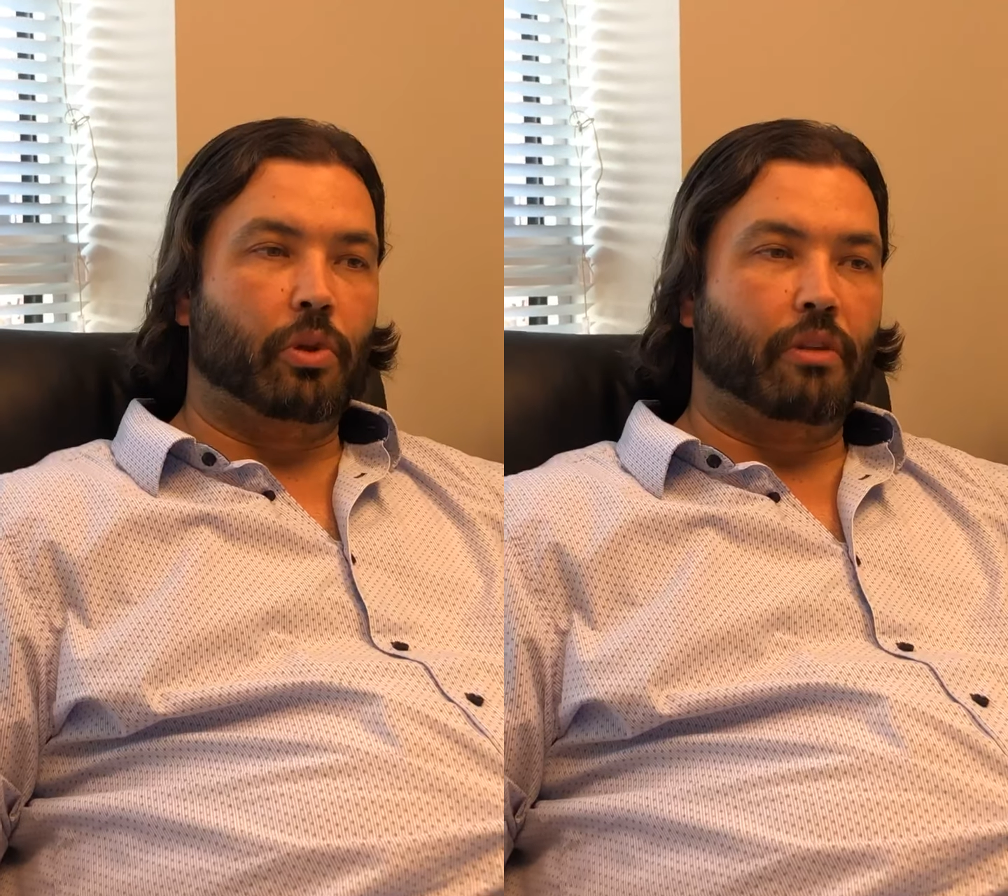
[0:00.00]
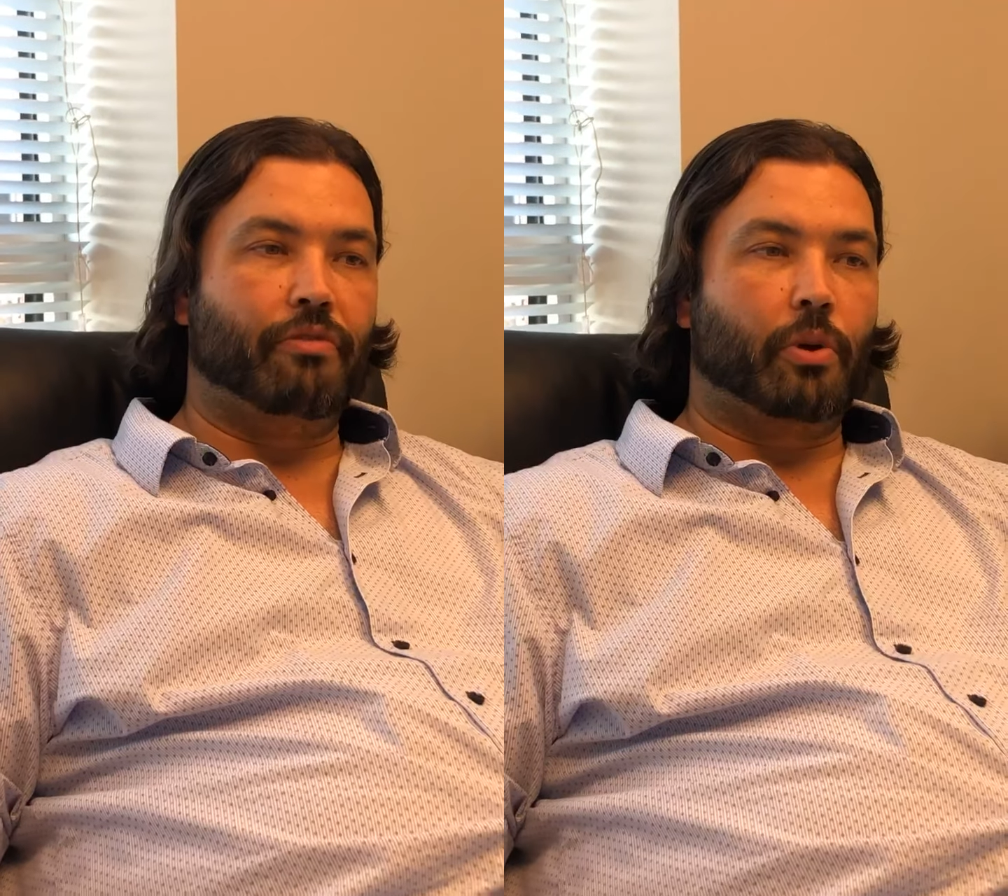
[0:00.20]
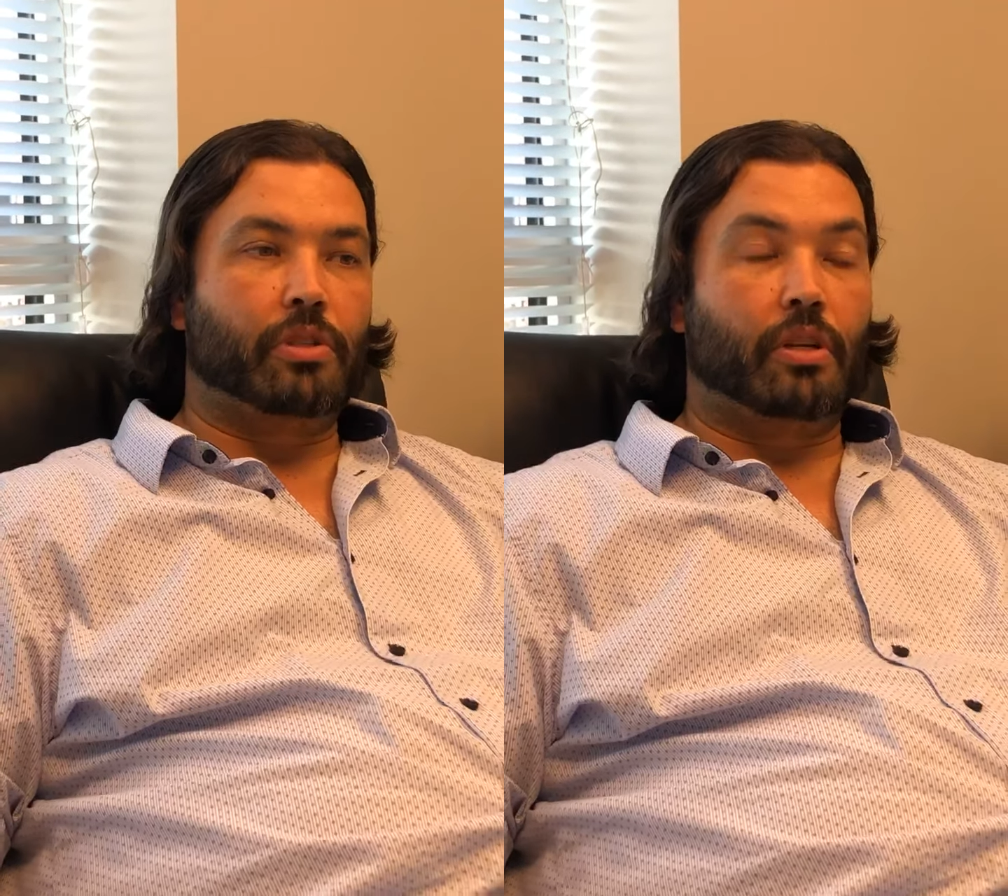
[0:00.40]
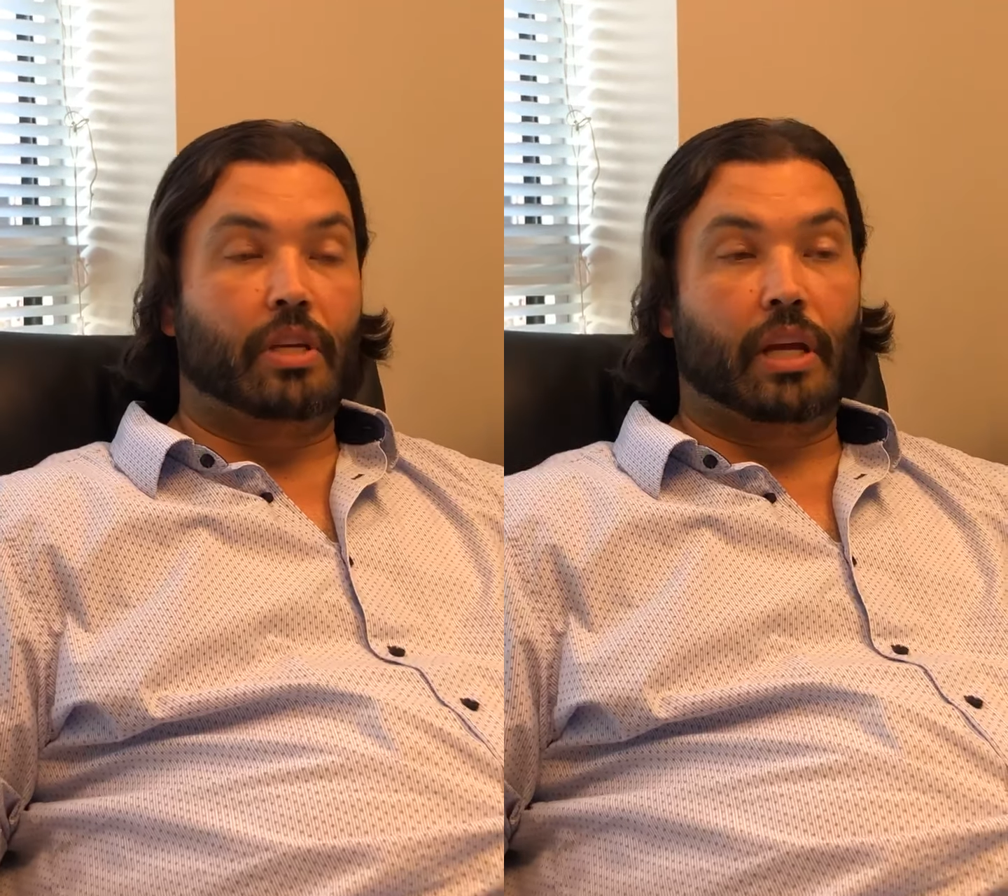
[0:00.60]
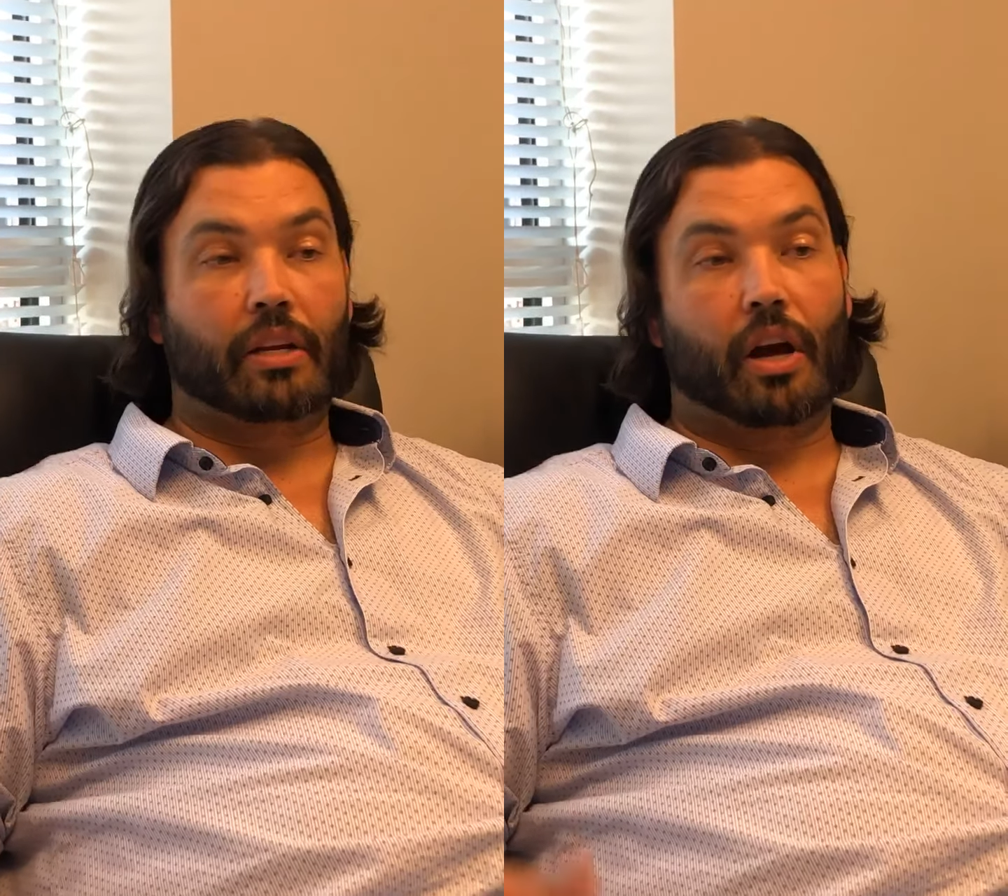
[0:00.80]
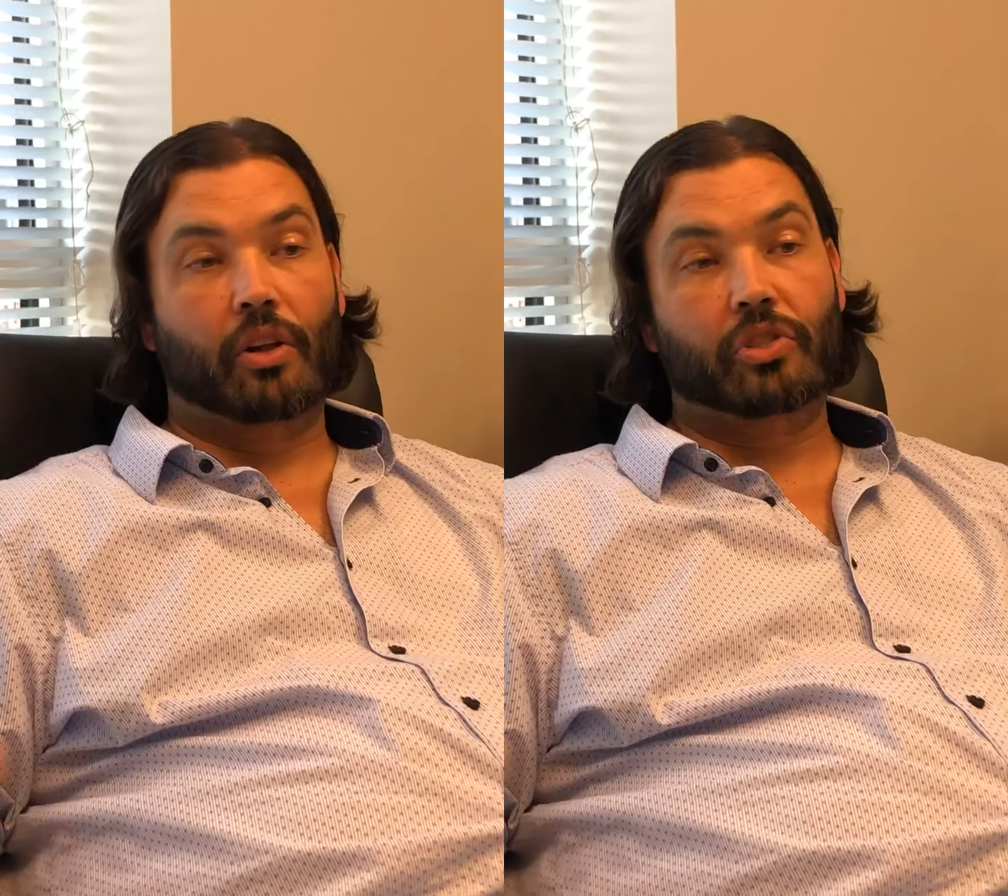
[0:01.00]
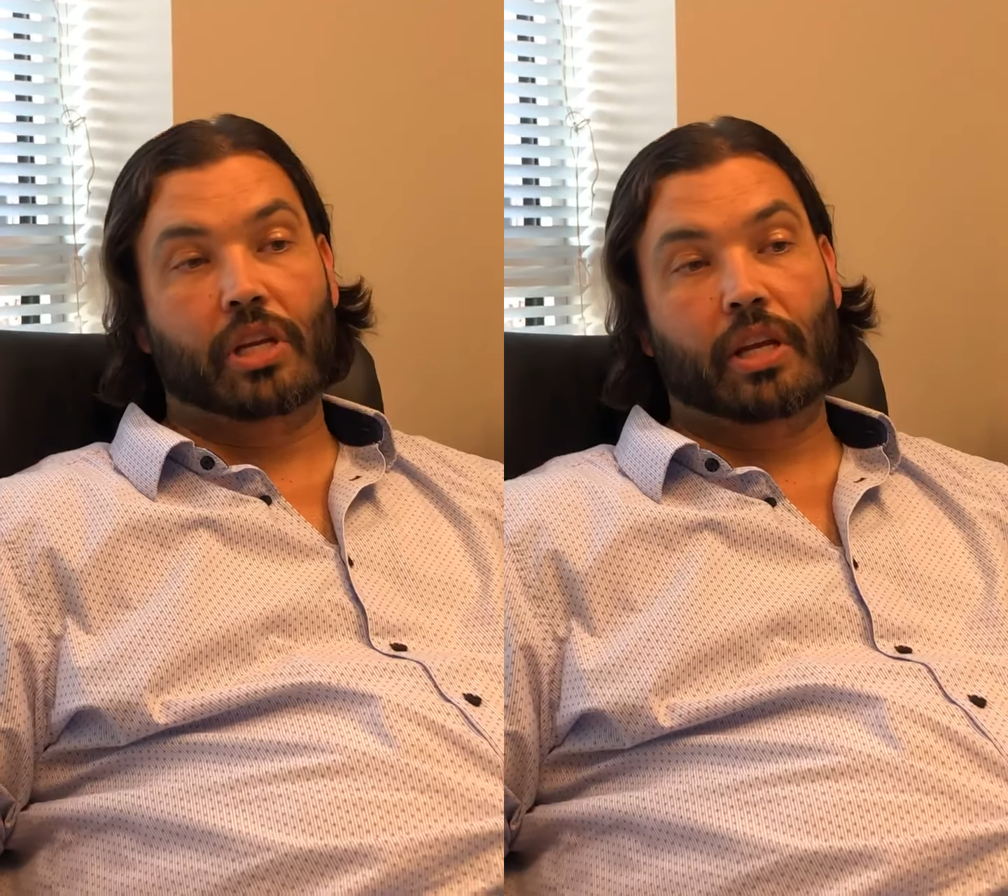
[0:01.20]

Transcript: focused on technology.